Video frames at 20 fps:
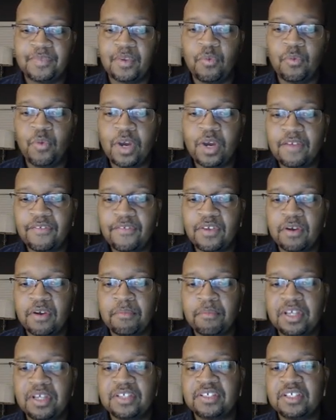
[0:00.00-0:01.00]
What if your
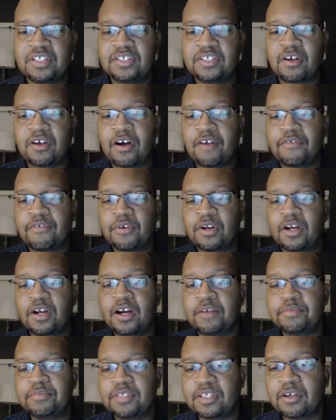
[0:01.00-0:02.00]
business offered
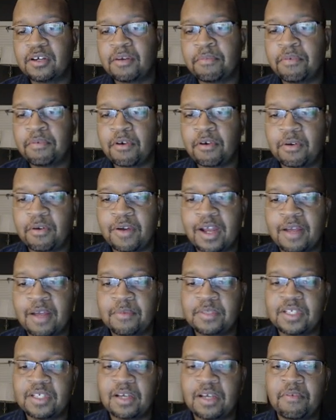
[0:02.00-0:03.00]
upsell
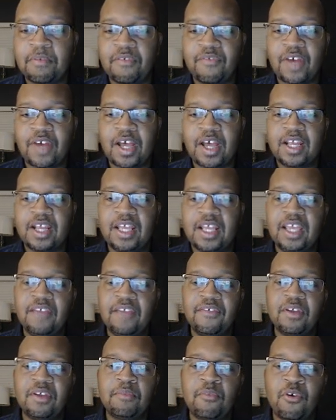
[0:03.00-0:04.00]
programs that provided
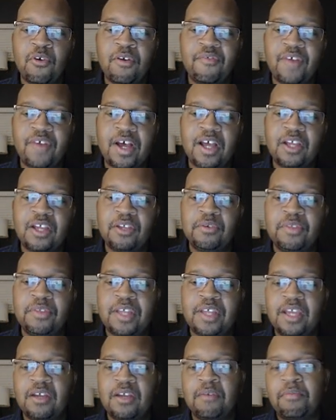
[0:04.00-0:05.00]
even more value
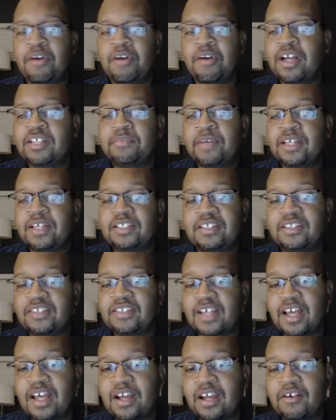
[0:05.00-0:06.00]
that your prospects
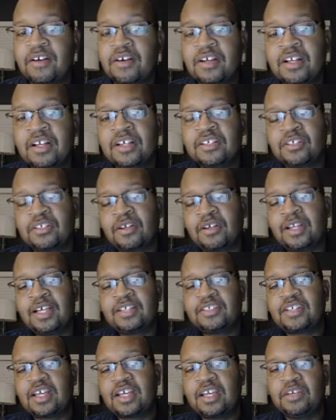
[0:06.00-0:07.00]
desire? So
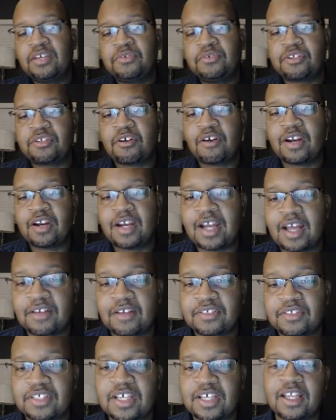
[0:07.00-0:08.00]
let's say you started
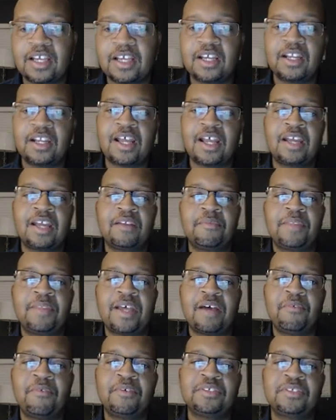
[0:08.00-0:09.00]
out selling an item
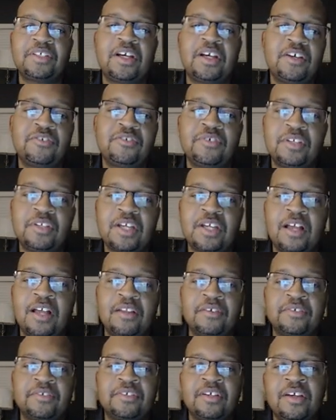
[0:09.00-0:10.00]
that was
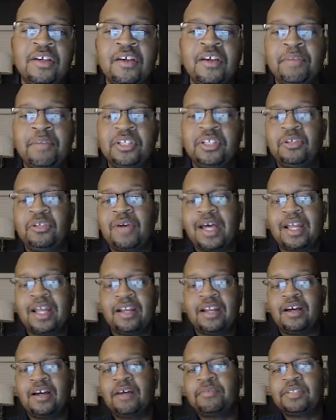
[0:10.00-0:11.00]
$100, but you had
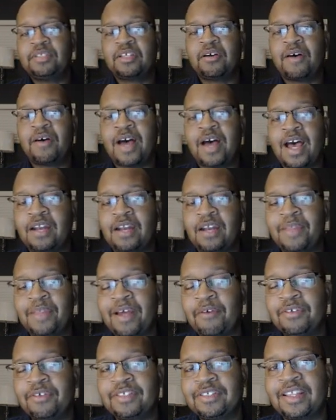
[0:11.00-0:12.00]
an upsell item
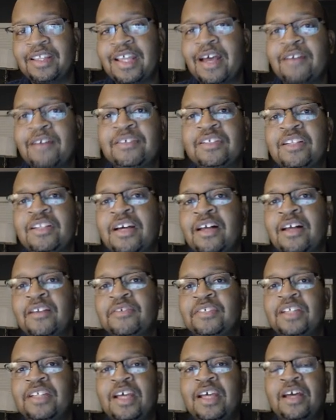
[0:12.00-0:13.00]
that was
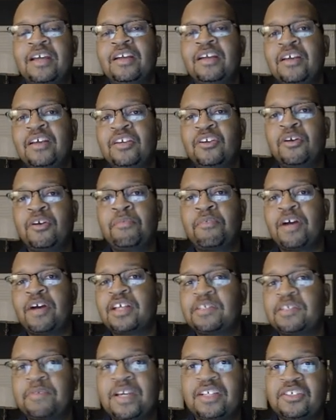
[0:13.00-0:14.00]
$1,000 that your
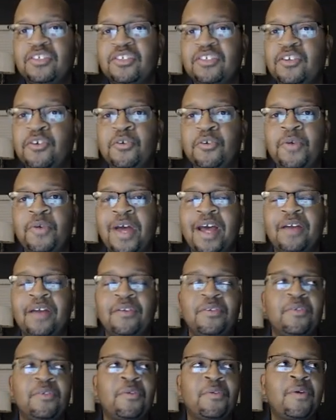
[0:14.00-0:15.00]
prospects knew
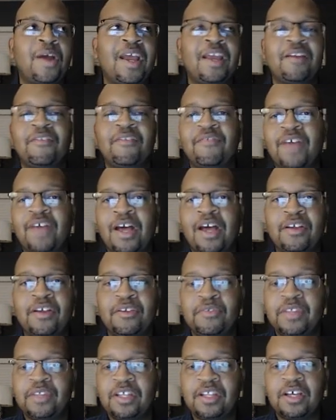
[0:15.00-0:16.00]
had greater
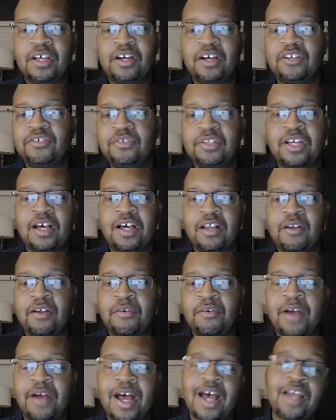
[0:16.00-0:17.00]
value than the
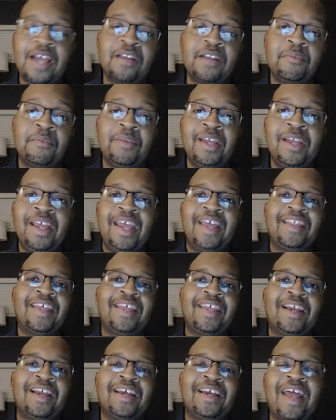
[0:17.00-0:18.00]
$100 item, and
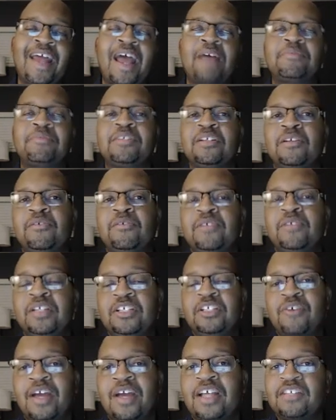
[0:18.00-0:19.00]
that could
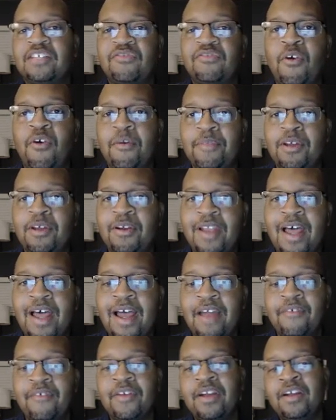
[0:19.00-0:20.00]
absolutely transform their
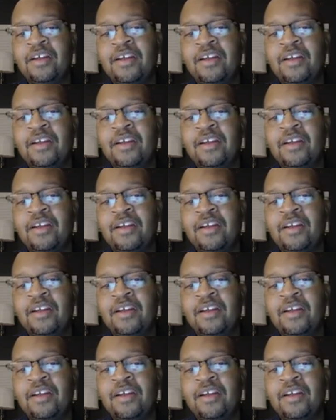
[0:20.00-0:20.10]
life.